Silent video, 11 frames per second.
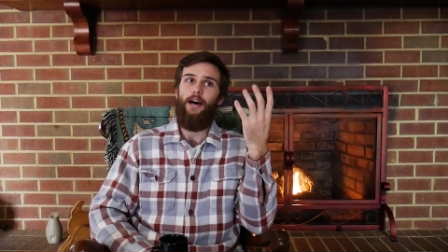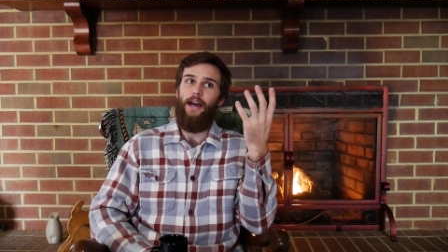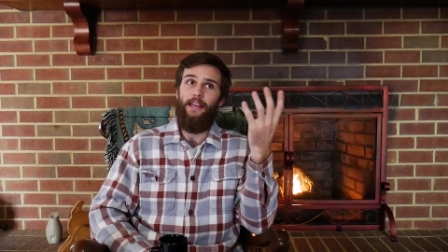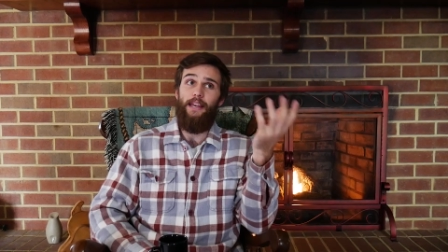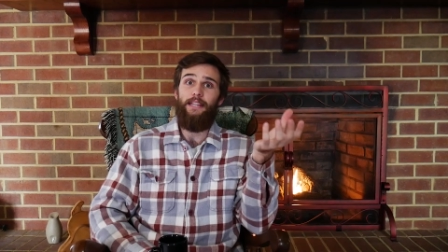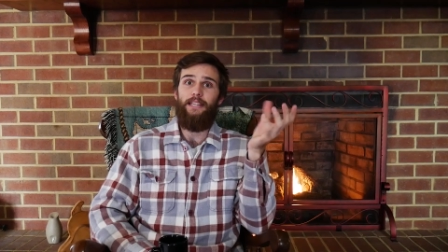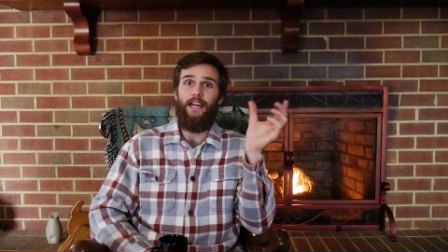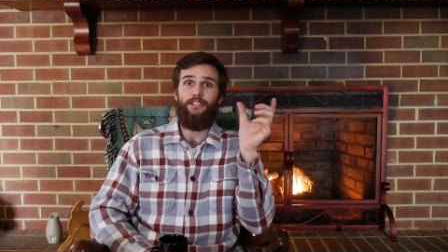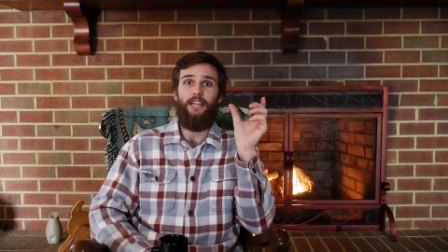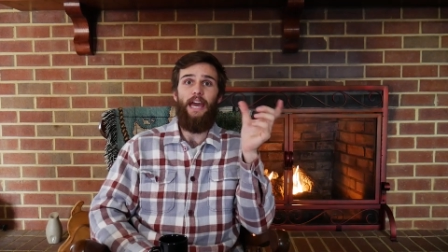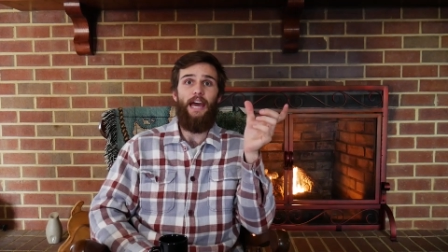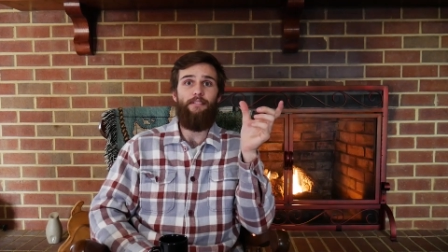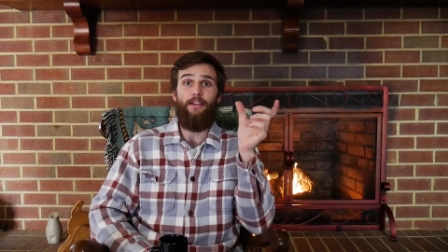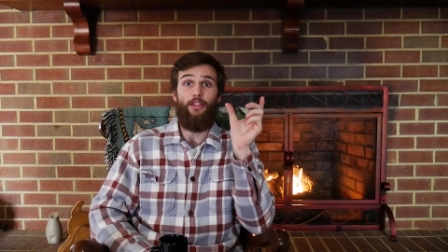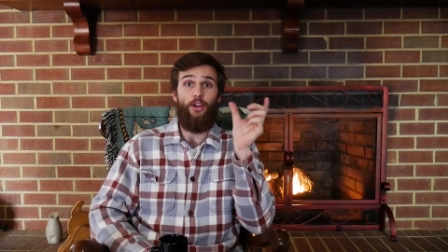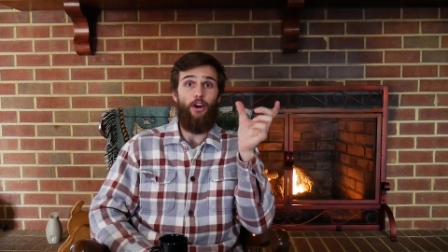I need to actually have
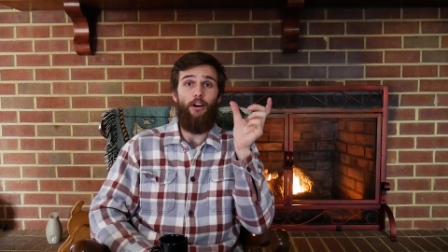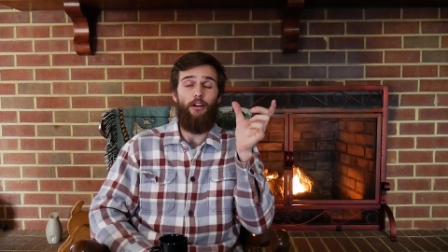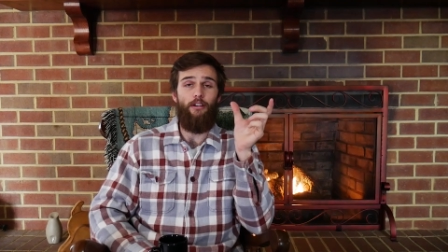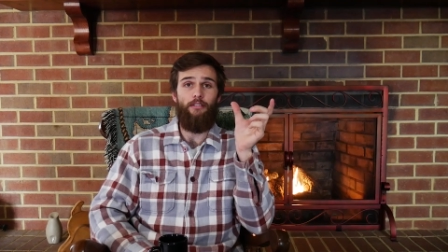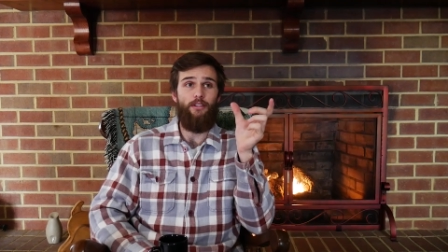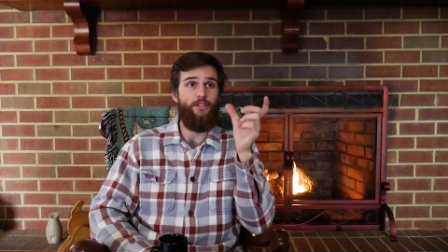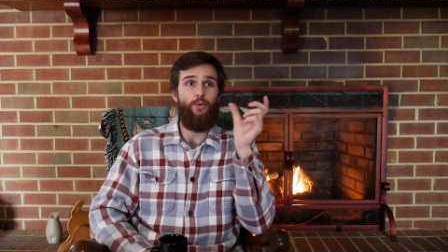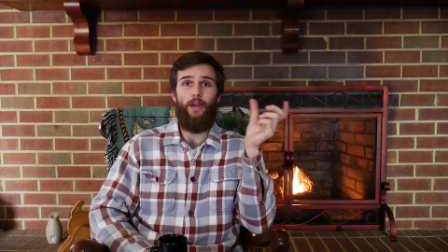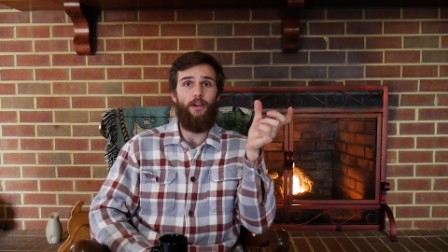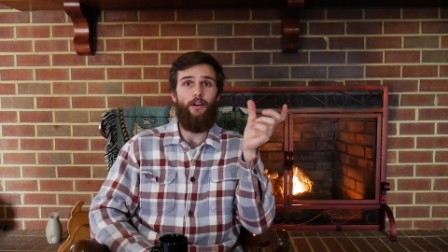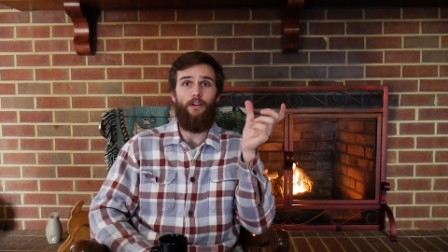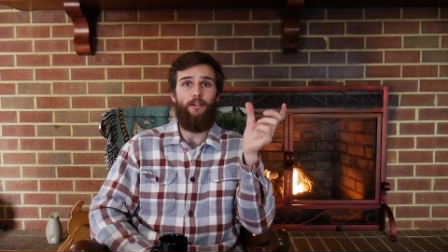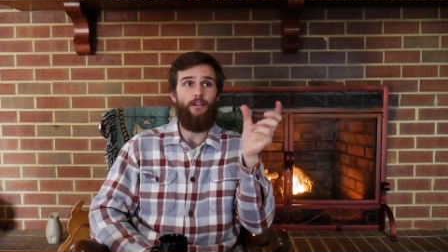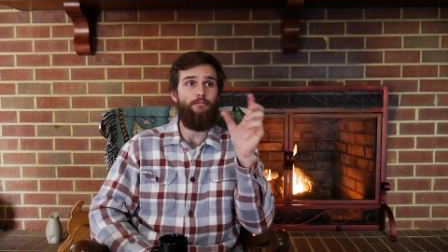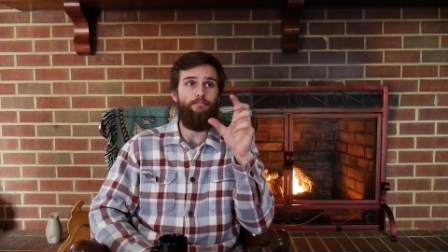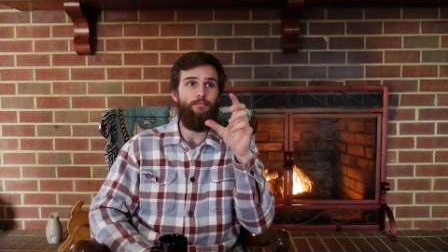like the card, the TWIC card
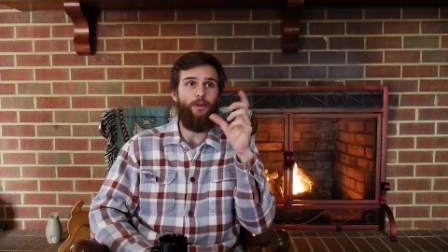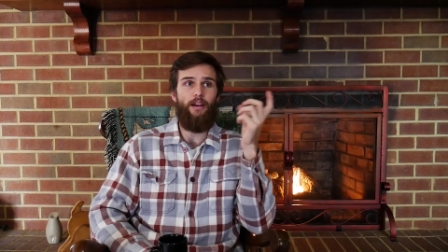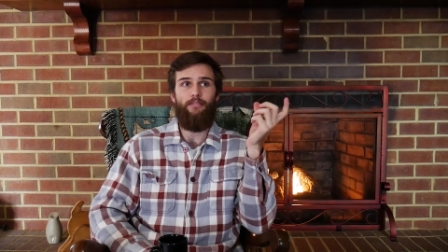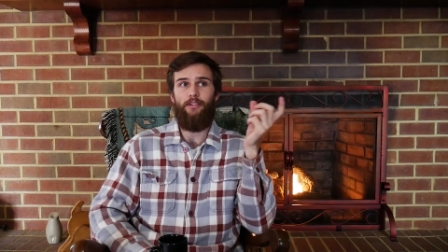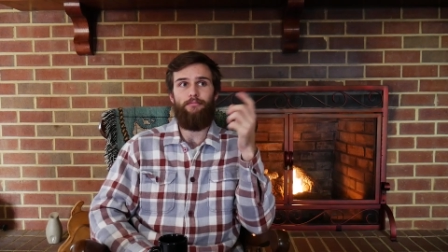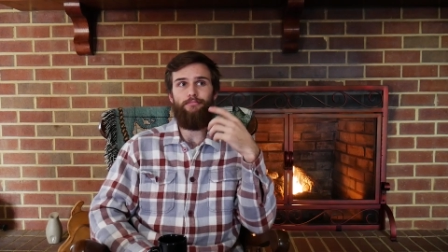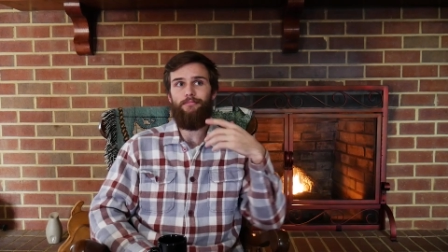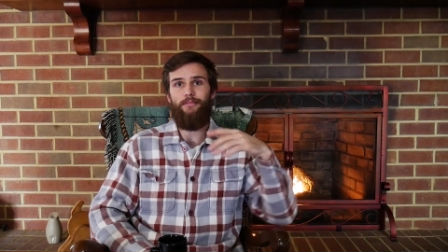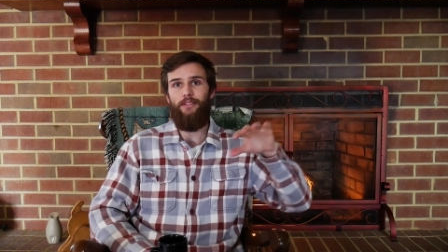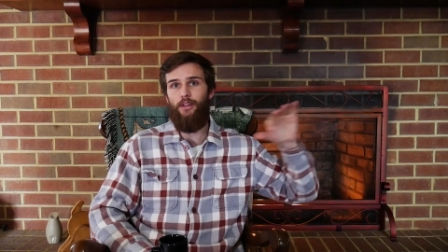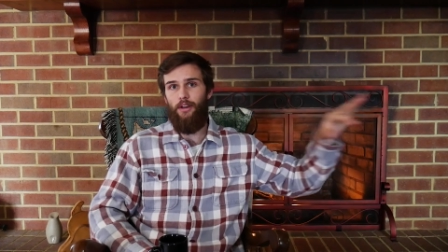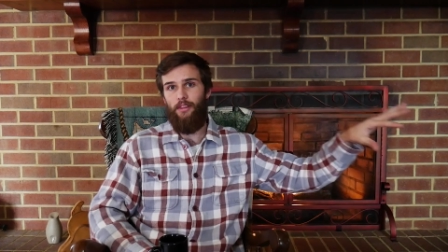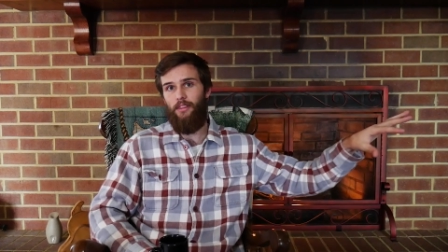or whatever the,